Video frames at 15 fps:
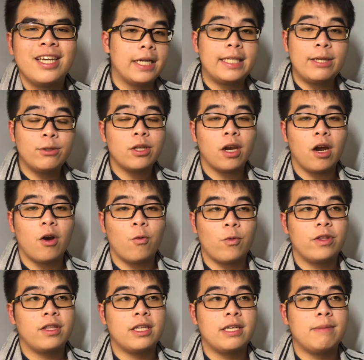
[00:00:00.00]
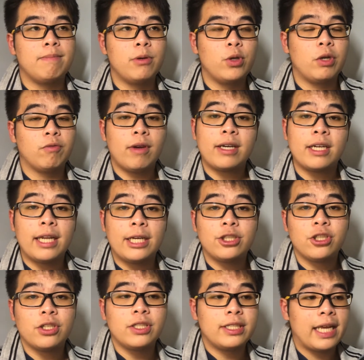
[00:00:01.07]
It deals a lot with the building
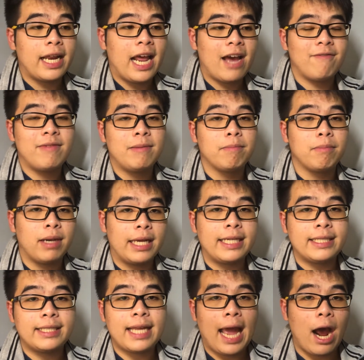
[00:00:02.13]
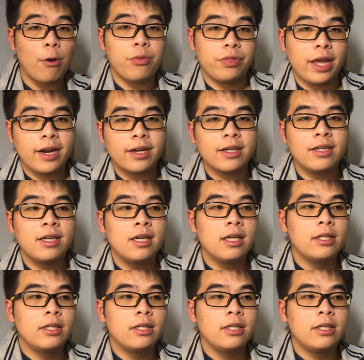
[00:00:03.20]
regulations that have been placed out there,